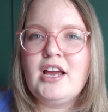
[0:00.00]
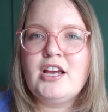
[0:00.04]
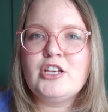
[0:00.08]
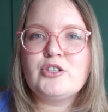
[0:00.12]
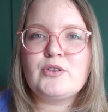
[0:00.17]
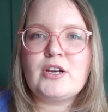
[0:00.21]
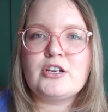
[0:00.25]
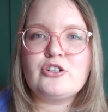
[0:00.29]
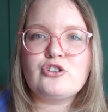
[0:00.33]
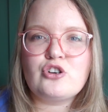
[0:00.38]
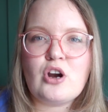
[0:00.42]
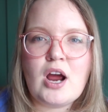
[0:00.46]

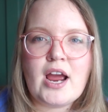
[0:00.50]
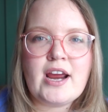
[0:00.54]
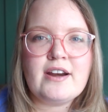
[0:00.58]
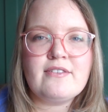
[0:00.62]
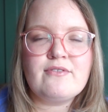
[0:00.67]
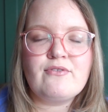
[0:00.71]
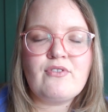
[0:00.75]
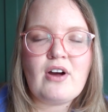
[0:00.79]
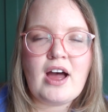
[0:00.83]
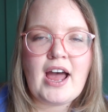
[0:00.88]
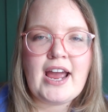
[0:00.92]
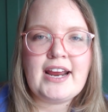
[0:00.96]
So I try
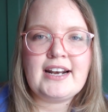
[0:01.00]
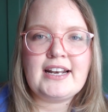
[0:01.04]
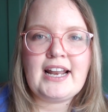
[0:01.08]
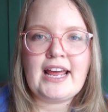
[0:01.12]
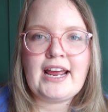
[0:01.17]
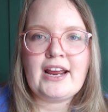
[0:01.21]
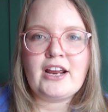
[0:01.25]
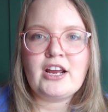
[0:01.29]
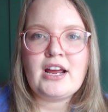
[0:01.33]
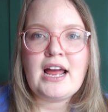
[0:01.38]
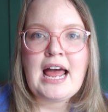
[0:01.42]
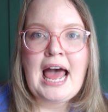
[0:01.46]
and find
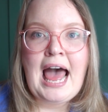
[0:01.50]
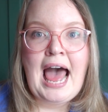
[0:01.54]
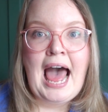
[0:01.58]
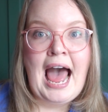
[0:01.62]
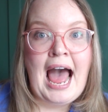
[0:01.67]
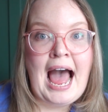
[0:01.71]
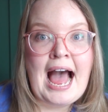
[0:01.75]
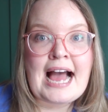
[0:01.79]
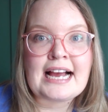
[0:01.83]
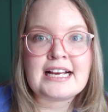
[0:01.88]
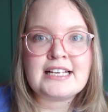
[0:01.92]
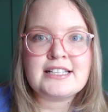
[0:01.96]
like
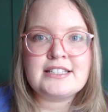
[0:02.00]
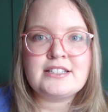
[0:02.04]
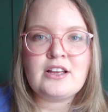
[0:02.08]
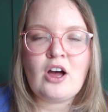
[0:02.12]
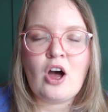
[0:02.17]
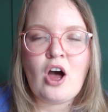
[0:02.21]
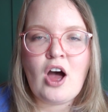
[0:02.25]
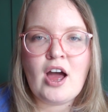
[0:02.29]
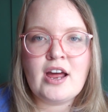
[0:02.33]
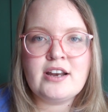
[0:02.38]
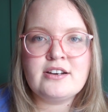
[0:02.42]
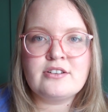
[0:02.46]
hacks
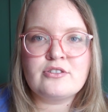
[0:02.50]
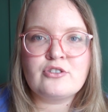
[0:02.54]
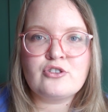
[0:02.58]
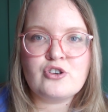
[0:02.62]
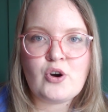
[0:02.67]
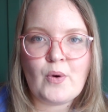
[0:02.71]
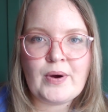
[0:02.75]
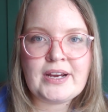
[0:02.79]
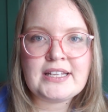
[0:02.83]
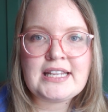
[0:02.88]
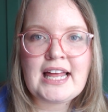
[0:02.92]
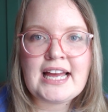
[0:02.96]
on
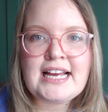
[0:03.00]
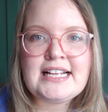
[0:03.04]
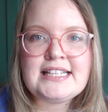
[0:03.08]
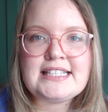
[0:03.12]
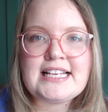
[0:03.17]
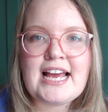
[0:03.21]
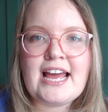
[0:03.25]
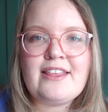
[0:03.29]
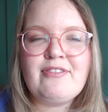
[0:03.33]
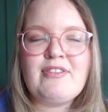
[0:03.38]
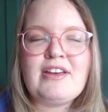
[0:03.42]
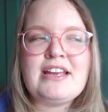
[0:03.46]
growing
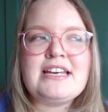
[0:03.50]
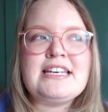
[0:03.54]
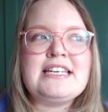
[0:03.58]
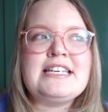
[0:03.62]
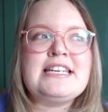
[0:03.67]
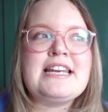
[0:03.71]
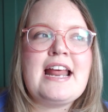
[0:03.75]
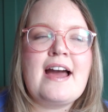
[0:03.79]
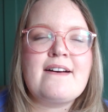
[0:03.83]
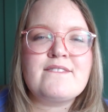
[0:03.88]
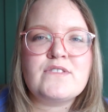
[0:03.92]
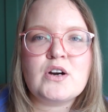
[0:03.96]
lights, and they
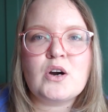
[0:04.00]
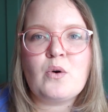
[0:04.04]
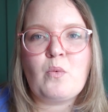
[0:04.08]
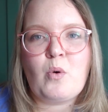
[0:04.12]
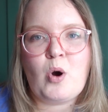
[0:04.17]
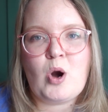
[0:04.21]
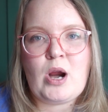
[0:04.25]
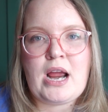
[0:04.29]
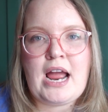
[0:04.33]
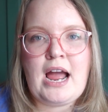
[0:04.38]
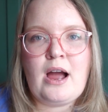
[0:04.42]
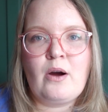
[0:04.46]
never
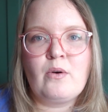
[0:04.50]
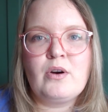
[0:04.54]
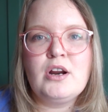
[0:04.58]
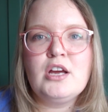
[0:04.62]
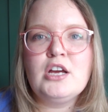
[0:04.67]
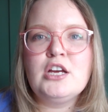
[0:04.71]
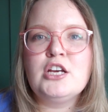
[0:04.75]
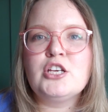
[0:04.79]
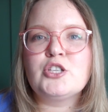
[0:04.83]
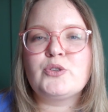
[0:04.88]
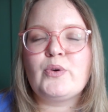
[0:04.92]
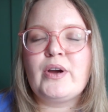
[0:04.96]
work out.
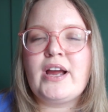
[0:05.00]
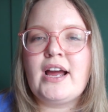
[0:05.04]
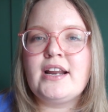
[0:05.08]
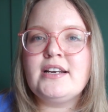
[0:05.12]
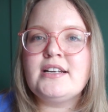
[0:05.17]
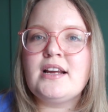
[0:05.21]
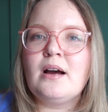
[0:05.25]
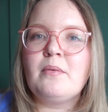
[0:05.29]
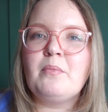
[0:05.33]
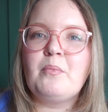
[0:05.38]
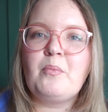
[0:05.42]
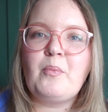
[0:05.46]
So I
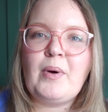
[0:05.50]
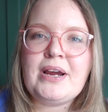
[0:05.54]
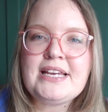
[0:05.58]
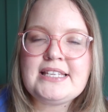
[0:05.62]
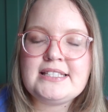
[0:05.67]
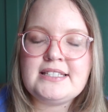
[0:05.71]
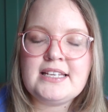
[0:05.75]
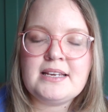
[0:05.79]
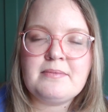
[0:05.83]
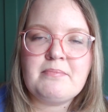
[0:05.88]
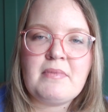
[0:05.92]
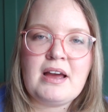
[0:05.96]
end up
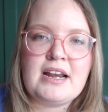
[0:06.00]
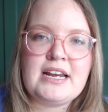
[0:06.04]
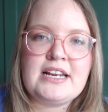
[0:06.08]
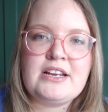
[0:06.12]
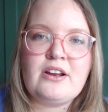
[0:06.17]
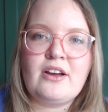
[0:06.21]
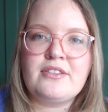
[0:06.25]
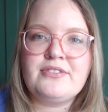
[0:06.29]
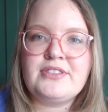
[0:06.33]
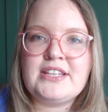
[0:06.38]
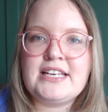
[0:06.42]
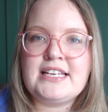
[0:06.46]
wasting money
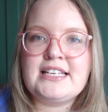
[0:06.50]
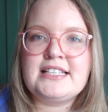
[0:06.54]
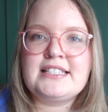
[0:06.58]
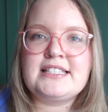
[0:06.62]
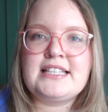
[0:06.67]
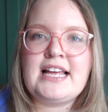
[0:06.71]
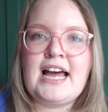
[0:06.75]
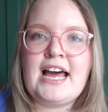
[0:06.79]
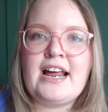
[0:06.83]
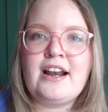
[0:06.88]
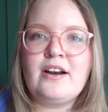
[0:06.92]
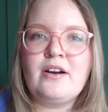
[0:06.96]
on things
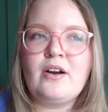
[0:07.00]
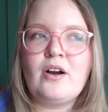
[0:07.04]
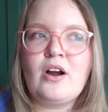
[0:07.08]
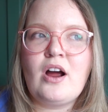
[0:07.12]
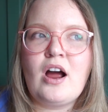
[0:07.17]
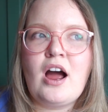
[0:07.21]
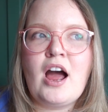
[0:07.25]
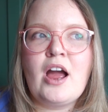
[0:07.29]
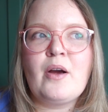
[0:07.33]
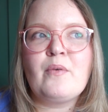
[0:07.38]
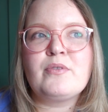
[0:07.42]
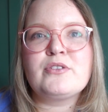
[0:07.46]
that
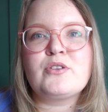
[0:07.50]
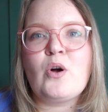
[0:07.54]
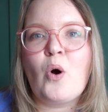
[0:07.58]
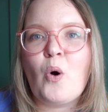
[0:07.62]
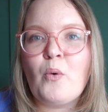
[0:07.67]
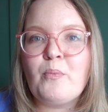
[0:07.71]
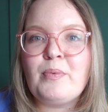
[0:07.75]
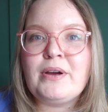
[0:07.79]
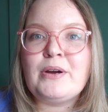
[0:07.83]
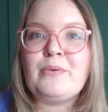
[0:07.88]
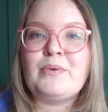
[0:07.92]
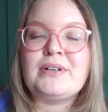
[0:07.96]
I was
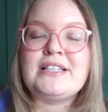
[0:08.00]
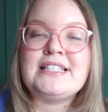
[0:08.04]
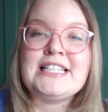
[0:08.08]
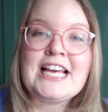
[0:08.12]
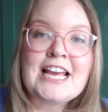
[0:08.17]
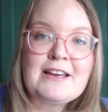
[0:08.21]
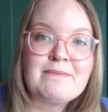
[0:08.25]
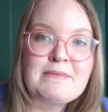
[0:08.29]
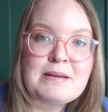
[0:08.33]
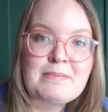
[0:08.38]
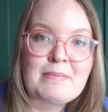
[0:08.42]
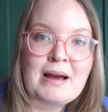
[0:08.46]
hoping would
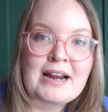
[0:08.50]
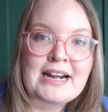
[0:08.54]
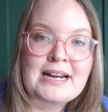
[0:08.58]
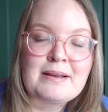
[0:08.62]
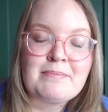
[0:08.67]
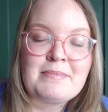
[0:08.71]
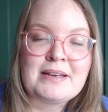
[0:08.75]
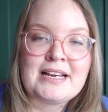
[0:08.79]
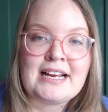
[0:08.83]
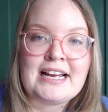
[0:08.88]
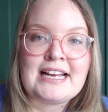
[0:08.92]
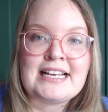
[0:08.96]
save me money
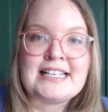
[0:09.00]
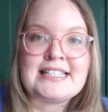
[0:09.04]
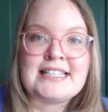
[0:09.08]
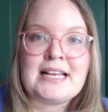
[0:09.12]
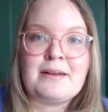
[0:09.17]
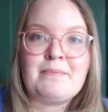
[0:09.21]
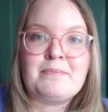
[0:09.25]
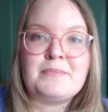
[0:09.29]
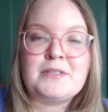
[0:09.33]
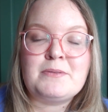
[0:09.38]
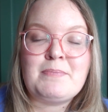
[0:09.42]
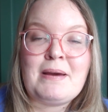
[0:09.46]
because
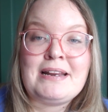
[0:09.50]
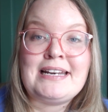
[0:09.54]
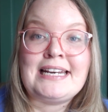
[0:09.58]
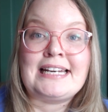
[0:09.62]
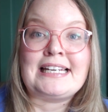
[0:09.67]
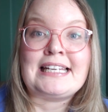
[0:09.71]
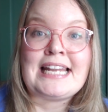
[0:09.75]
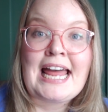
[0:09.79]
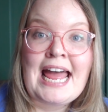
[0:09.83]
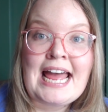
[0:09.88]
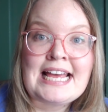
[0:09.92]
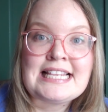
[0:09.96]
I'm spending
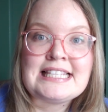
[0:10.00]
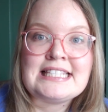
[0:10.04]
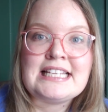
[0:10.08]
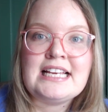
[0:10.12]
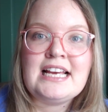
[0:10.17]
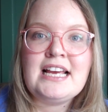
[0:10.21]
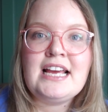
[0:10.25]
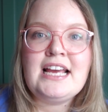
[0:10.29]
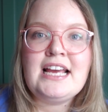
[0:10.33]
less.